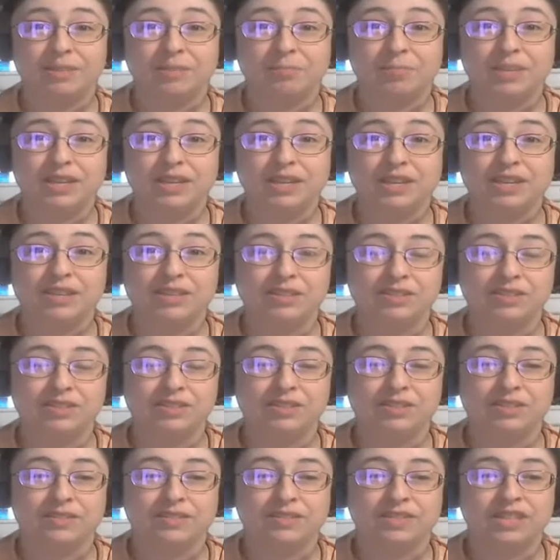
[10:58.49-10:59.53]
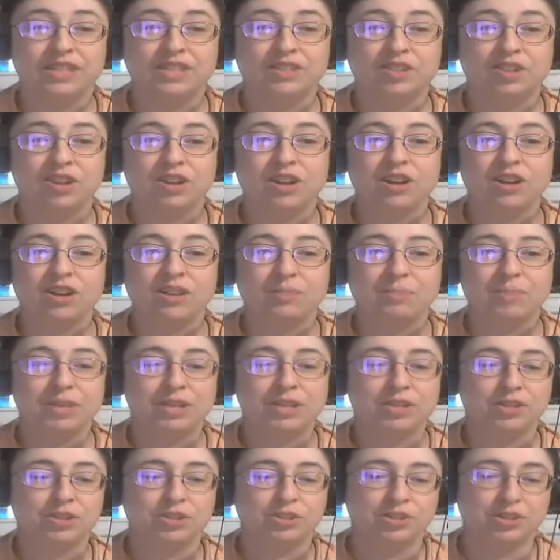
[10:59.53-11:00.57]
because these aren't
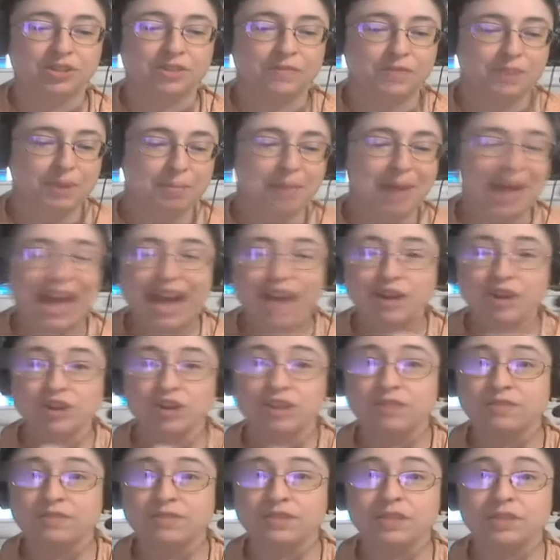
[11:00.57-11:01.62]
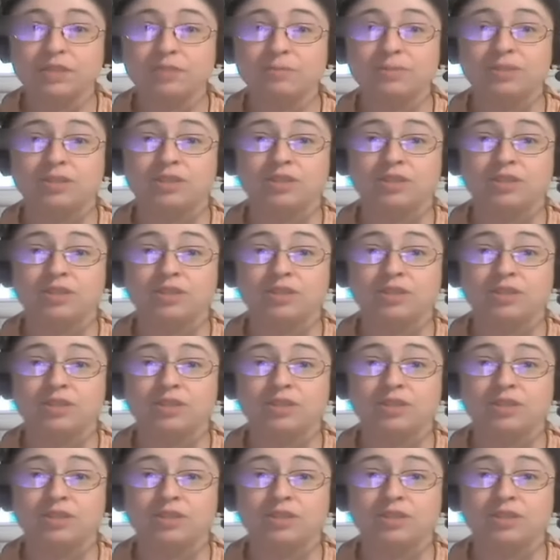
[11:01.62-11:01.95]
pictures of the pattern envelopes.